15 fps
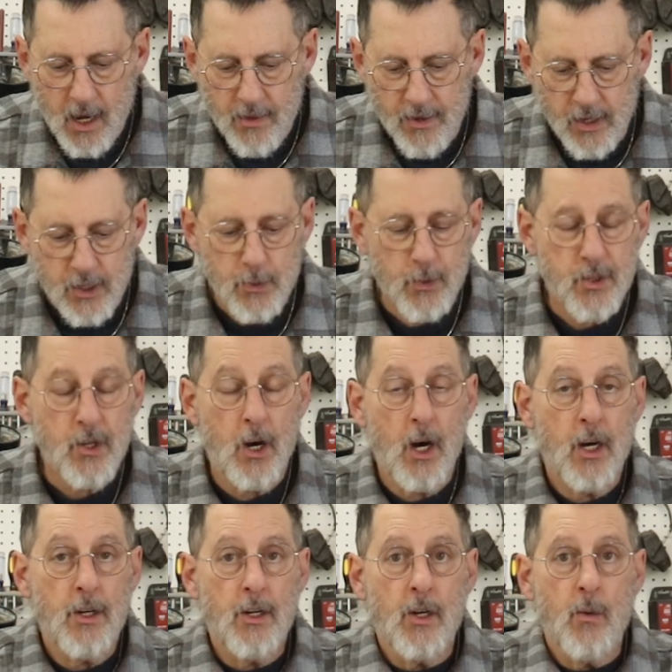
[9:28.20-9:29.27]
this was
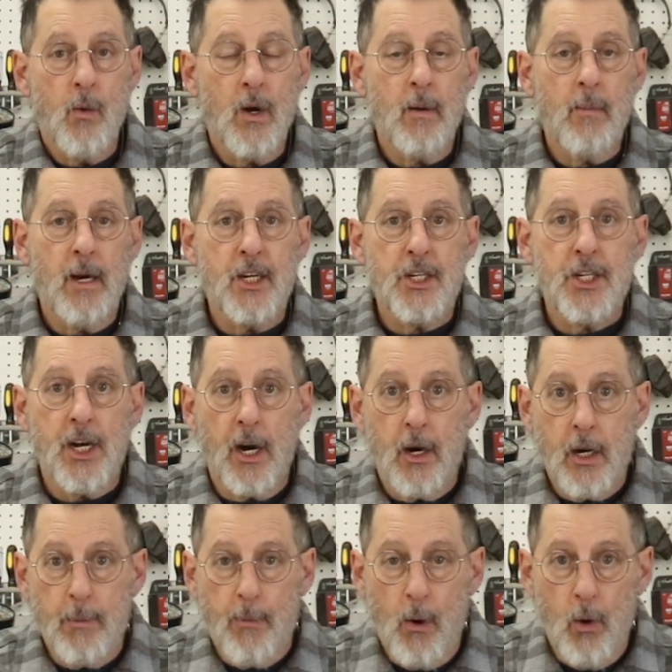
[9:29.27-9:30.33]
on one of my
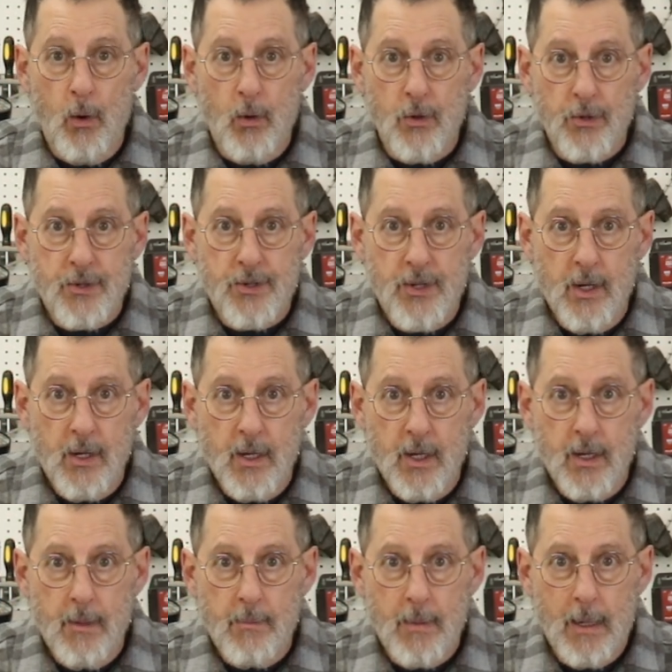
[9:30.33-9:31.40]
cherry bowls
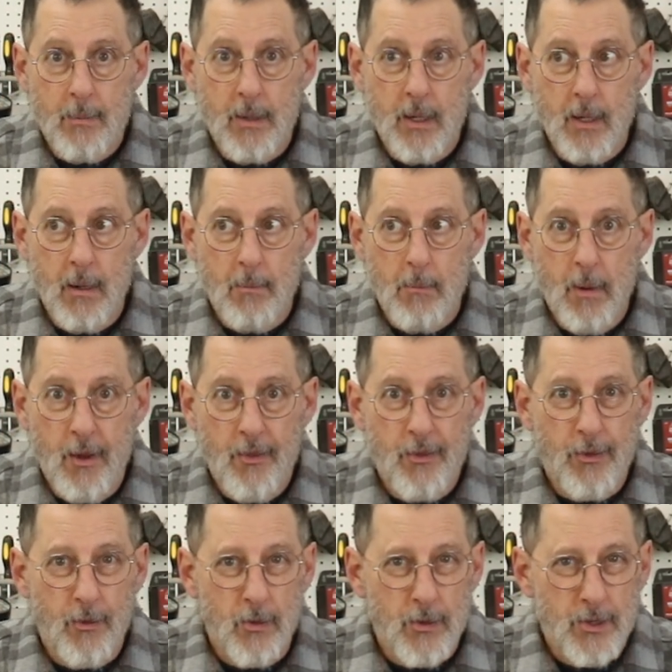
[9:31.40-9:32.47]
maybe a
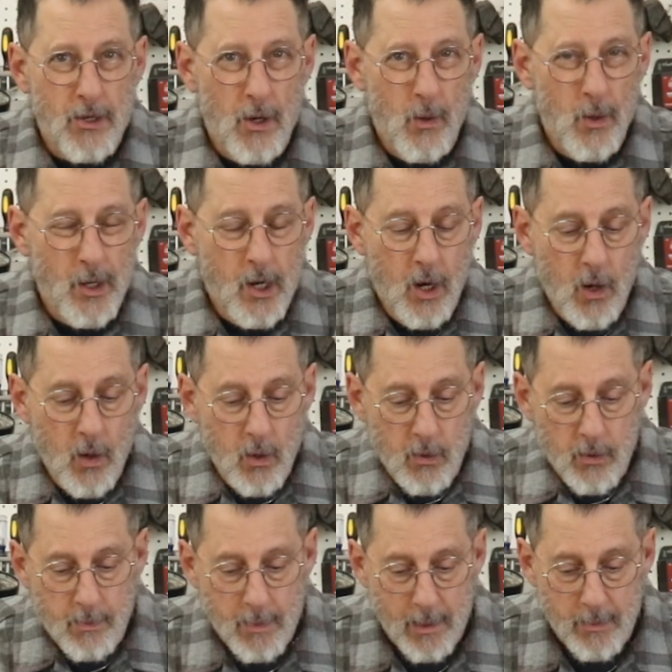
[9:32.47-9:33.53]
month or so
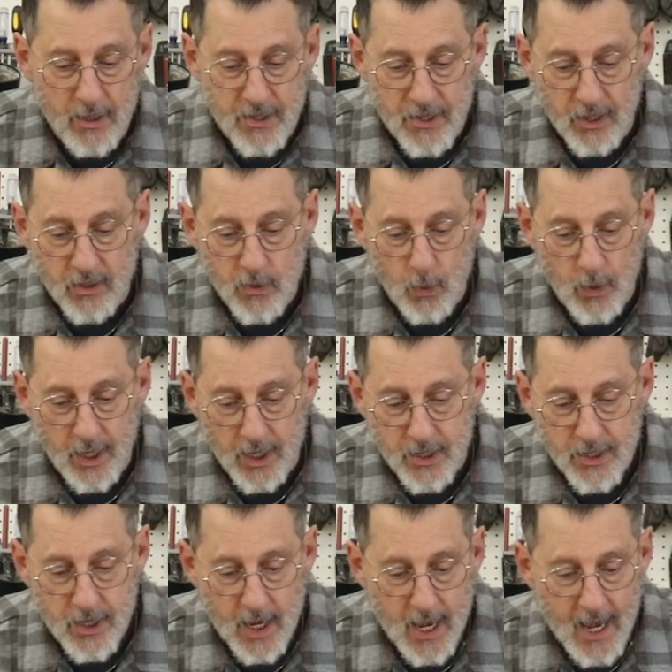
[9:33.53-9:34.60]
ago, maybe six
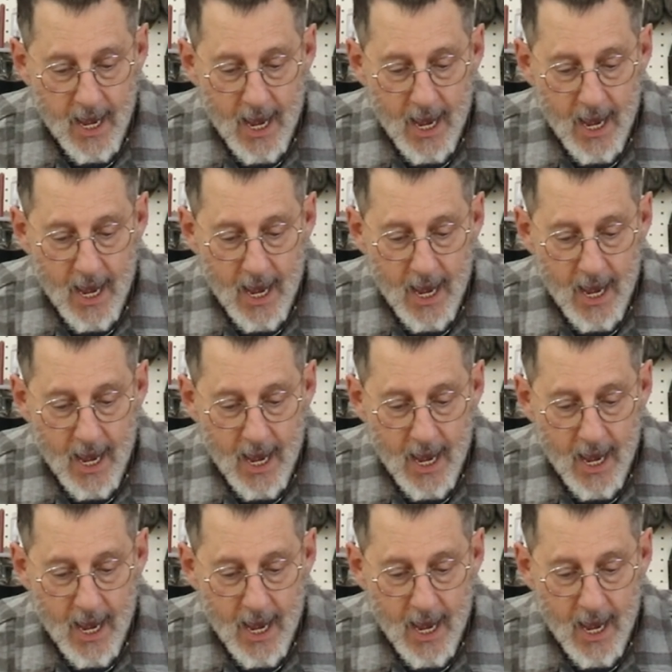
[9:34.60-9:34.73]
weeks.